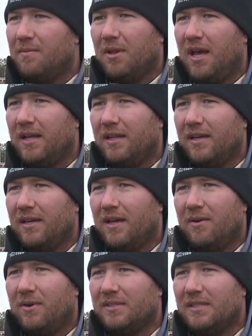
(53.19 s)
them lightly.
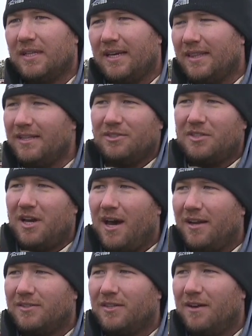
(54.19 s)
That wasn't like they just
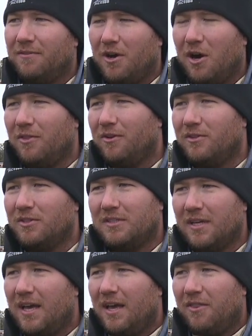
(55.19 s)
caught us off guard. They're
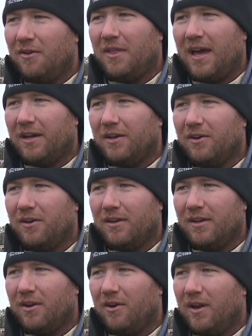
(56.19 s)
just they're that
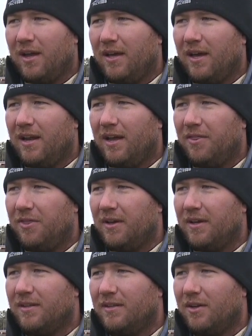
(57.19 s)
good, you know. And I and I
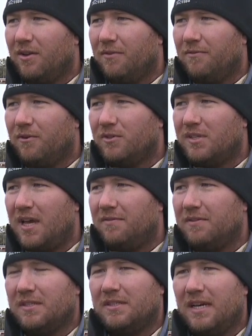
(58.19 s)
think uh, you know the first half is a